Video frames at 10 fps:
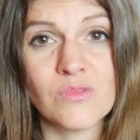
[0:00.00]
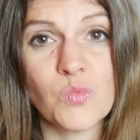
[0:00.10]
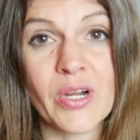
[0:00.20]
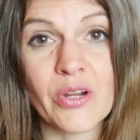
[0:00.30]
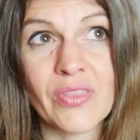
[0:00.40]

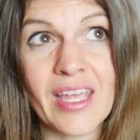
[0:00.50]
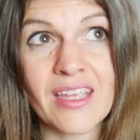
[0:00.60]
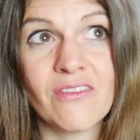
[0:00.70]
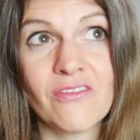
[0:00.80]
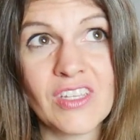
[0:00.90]
where
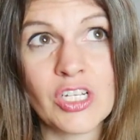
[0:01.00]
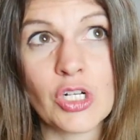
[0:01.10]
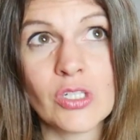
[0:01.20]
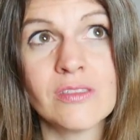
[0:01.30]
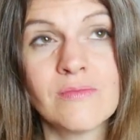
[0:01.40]
they
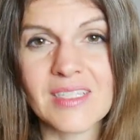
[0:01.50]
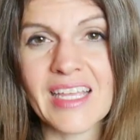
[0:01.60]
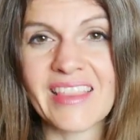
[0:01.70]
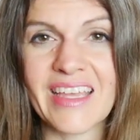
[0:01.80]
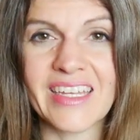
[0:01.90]
feel
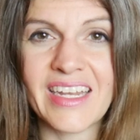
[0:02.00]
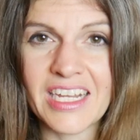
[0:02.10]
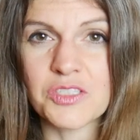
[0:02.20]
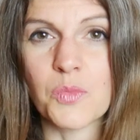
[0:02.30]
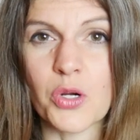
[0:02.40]
like they
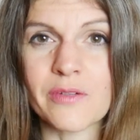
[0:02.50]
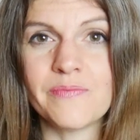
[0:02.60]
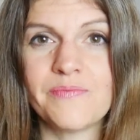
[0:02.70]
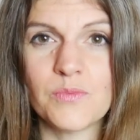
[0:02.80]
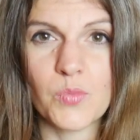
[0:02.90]
connect more
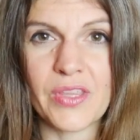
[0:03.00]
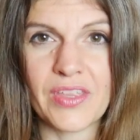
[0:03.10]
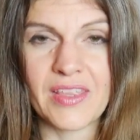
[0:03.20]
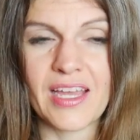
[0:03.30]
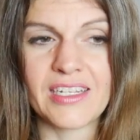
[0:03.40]

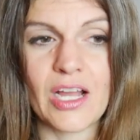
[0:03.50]
within that.